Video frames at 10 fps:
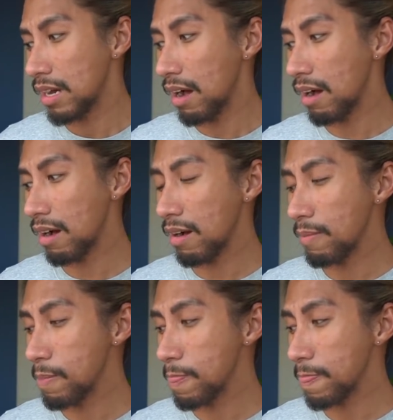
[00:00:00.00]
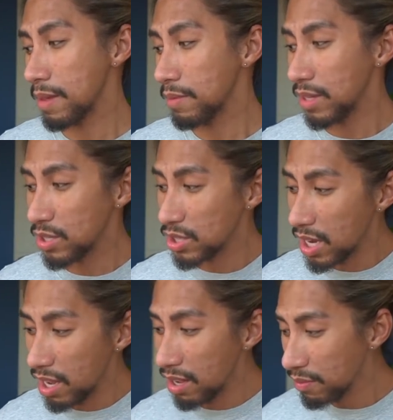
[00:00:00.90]
Um, there's
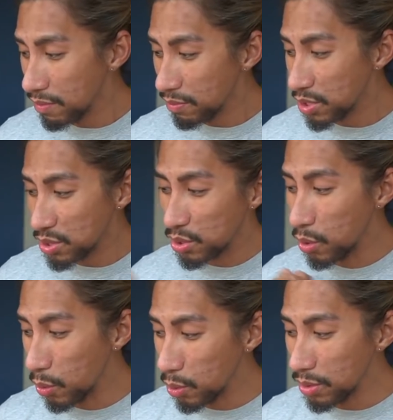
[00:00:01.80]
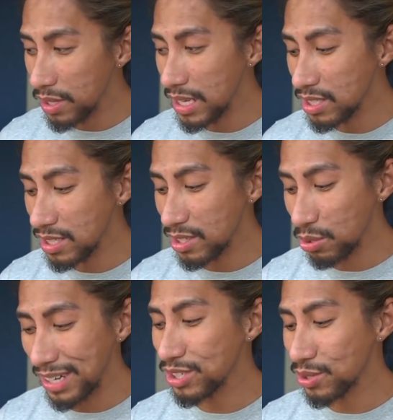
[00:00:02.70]
love. There's gold. It's a
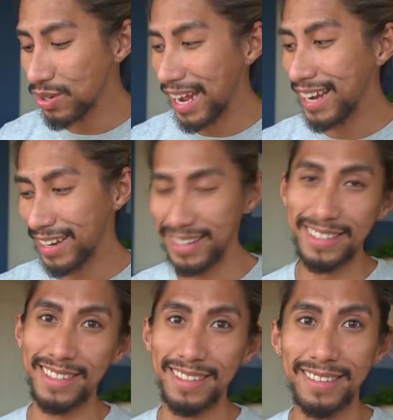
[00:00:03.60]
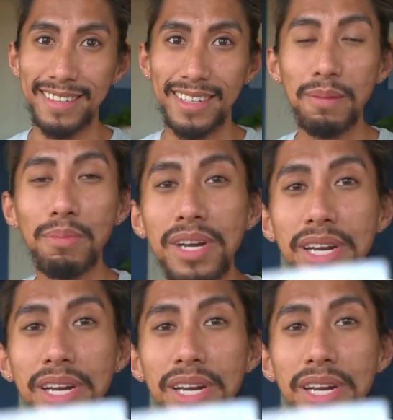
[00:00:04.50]
treasure island. Okay, number